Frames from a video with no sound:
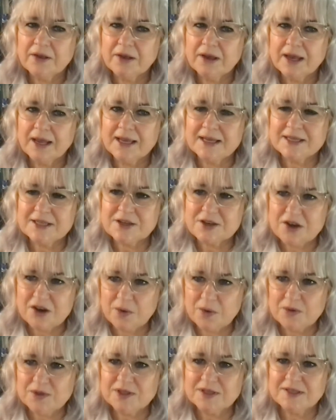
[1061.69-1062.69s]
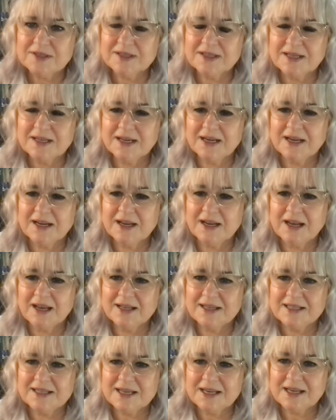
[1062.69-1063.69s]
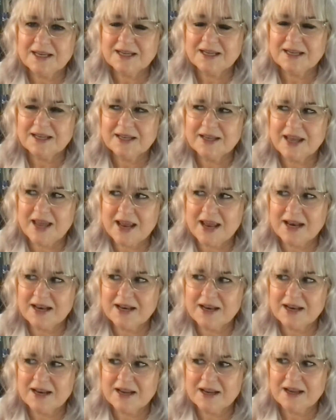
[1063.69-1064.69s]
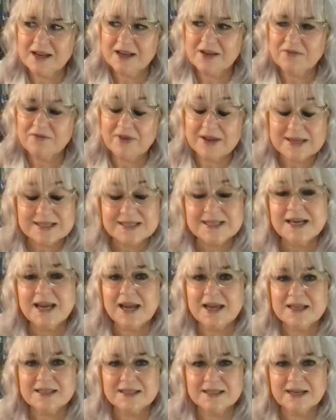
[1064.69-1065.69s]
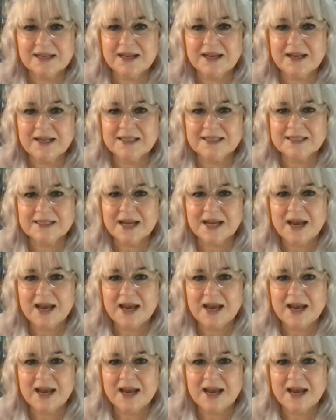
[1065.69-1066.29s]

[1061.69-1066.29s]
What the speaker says: It's noticing it and then investigating it